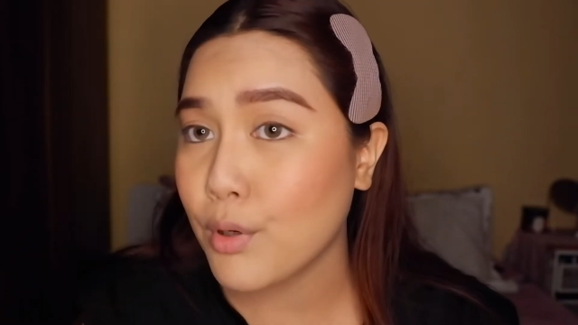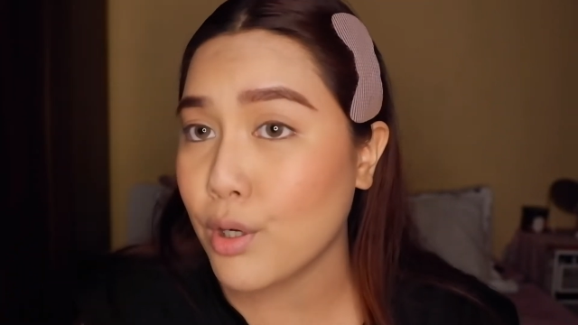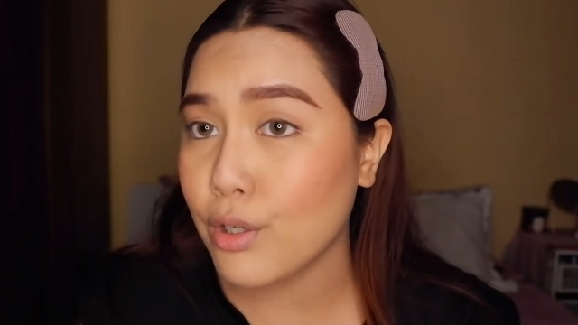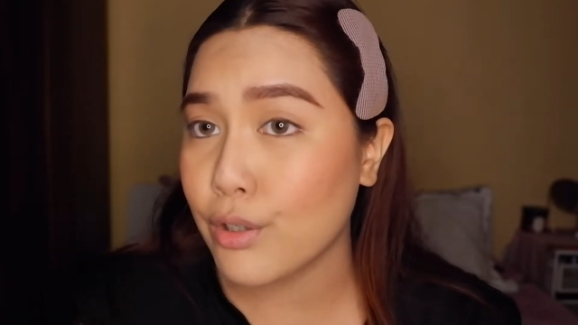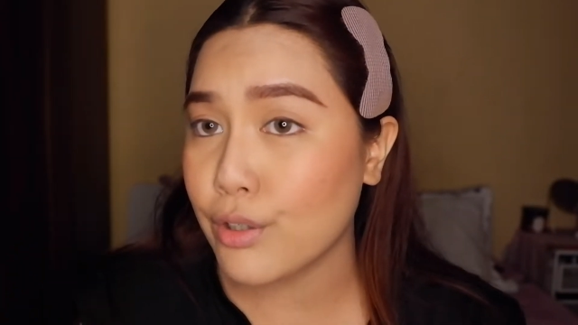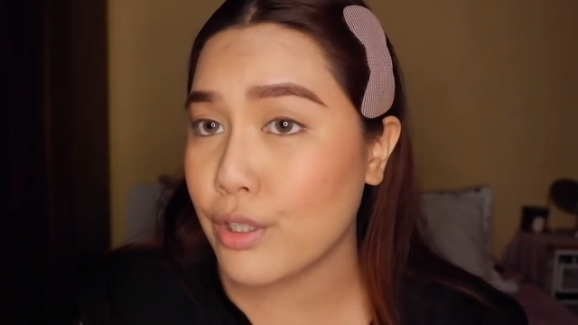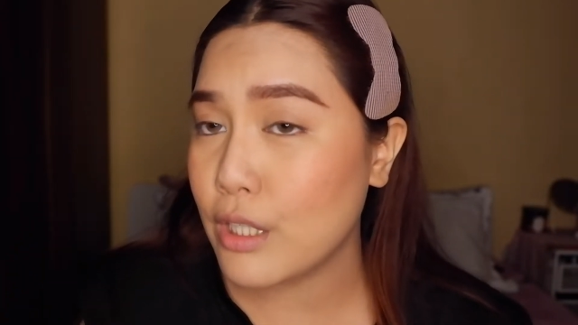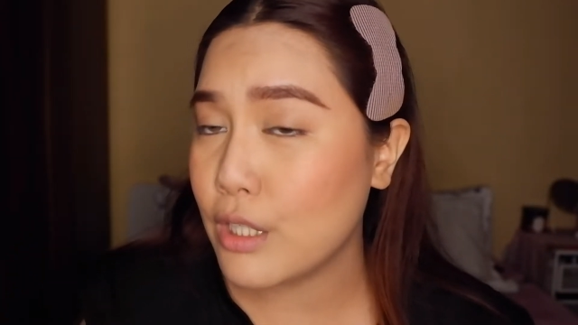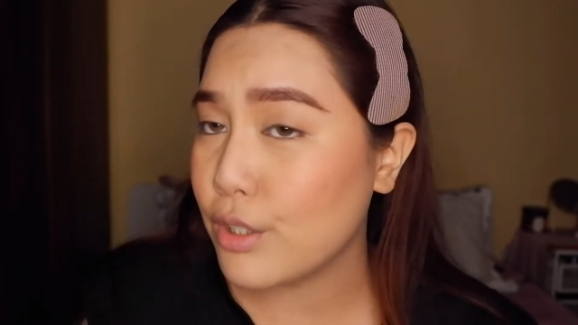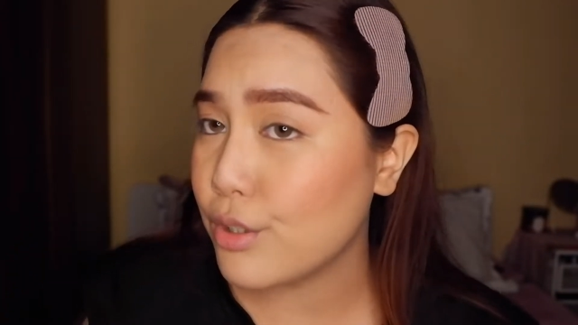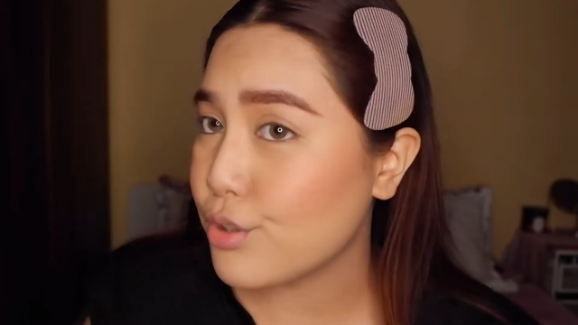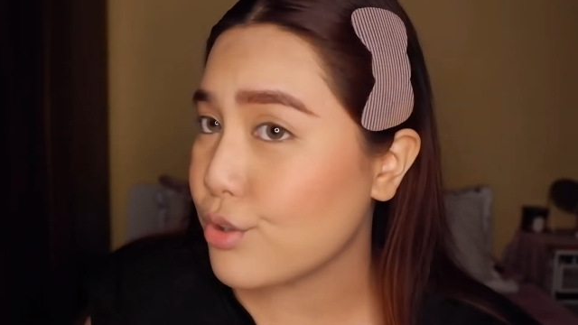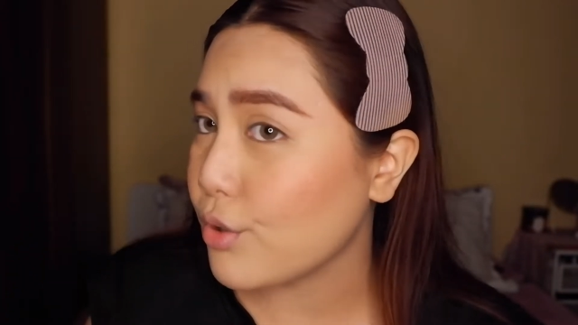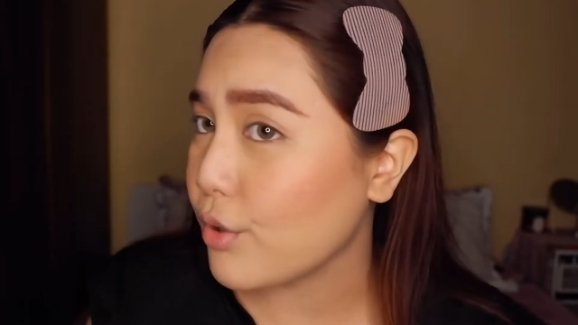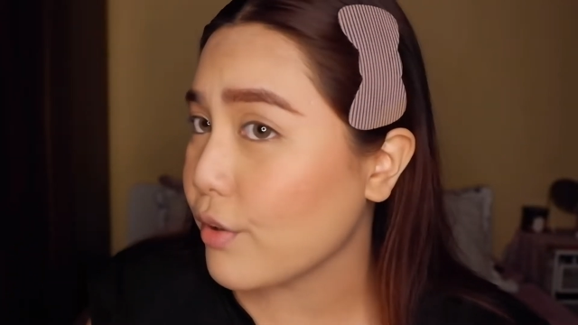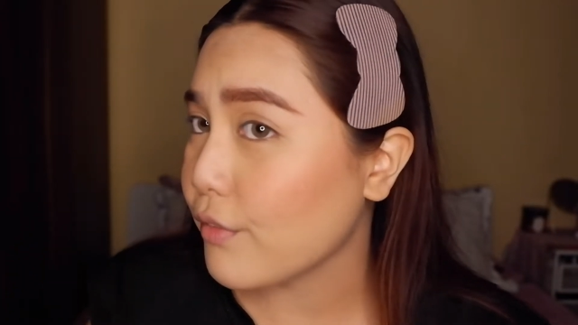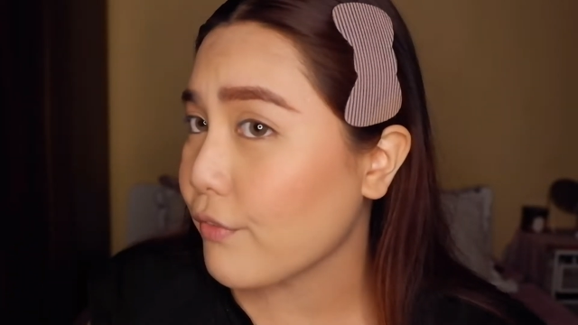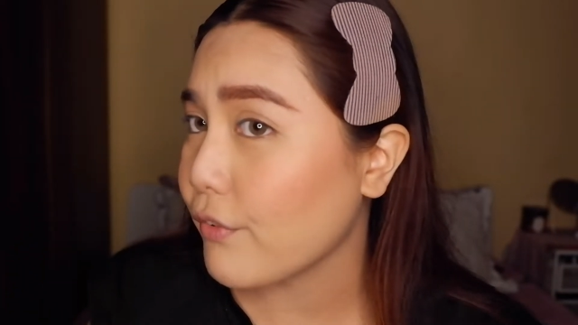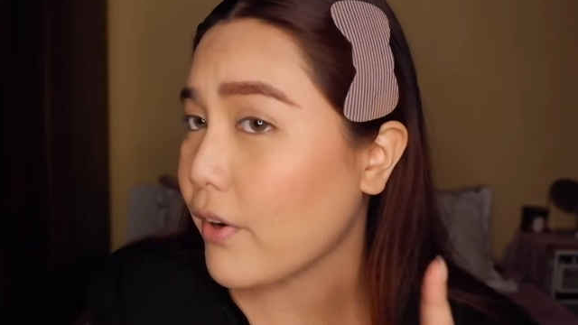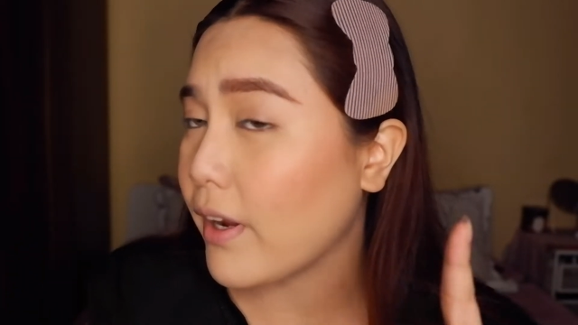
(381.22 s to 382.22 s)
not really sure
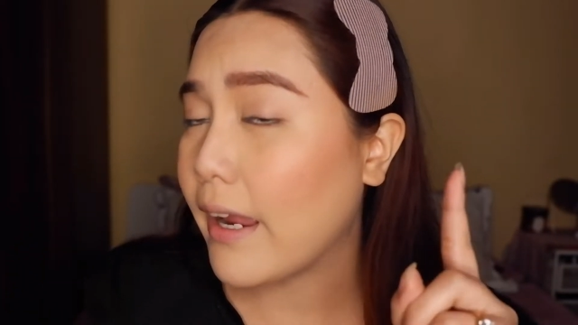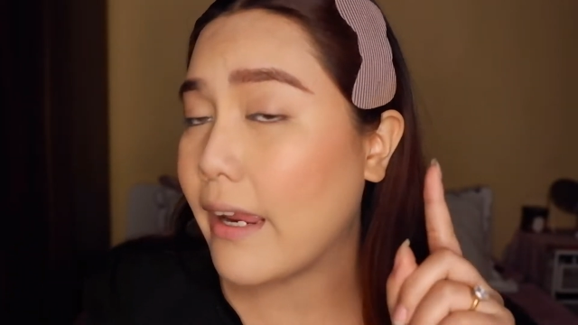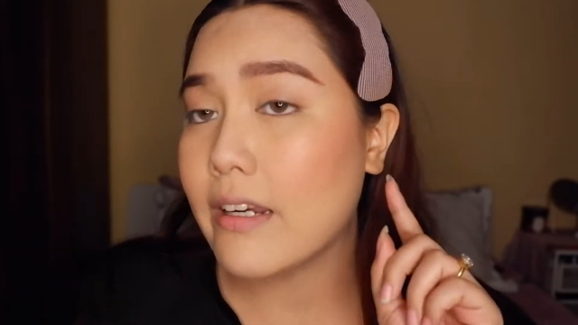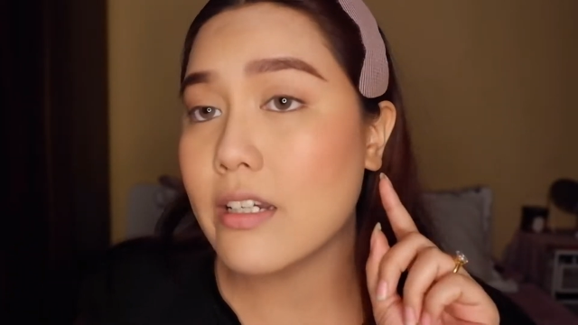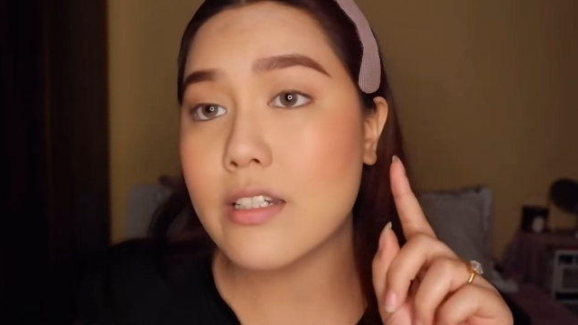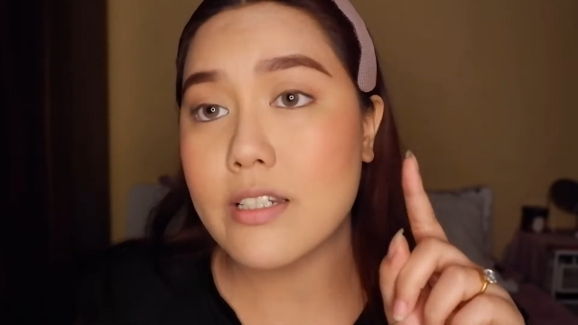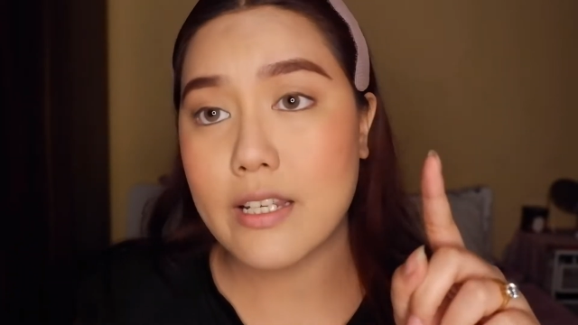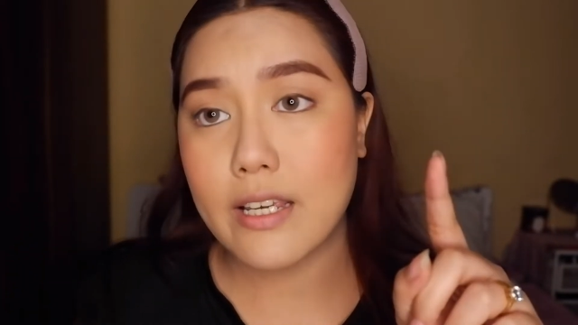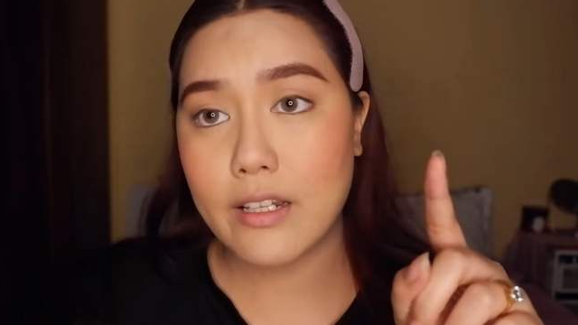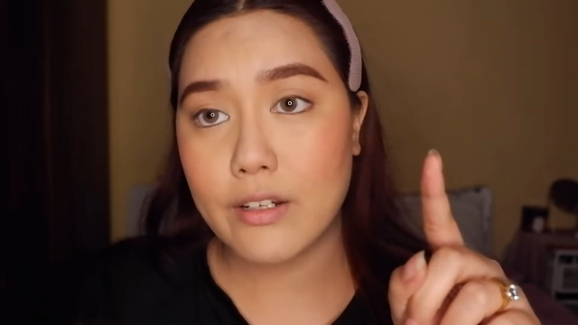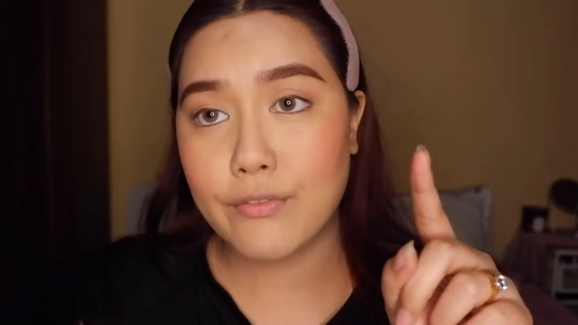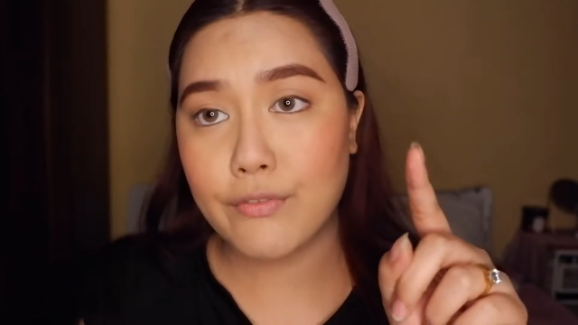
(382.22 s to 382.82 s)
if you can tell